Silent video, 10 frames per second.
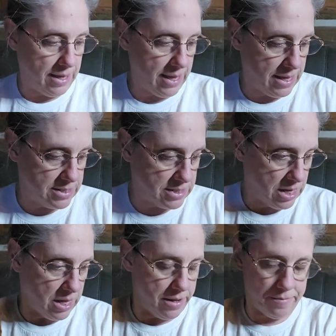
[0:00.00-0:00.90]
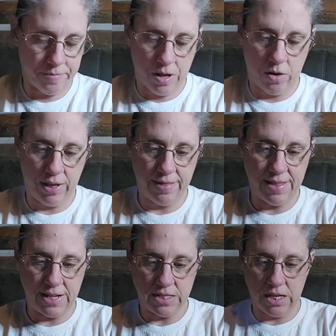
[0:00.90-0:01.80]
And I'll get
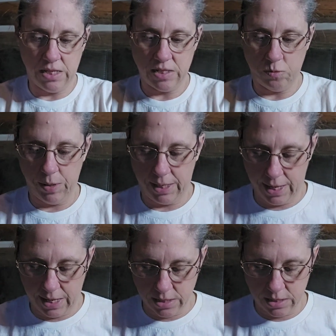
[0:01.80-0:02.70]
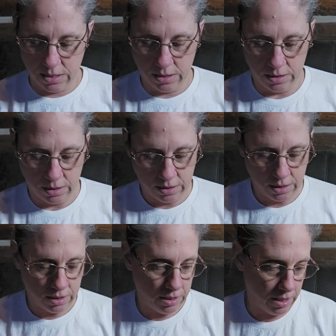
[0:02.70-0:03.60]
that done this weekend.
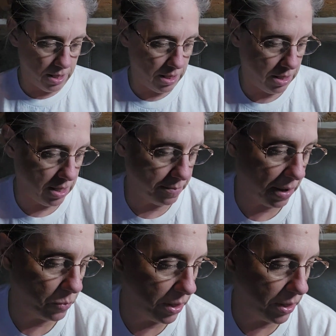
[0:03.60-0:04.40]
And my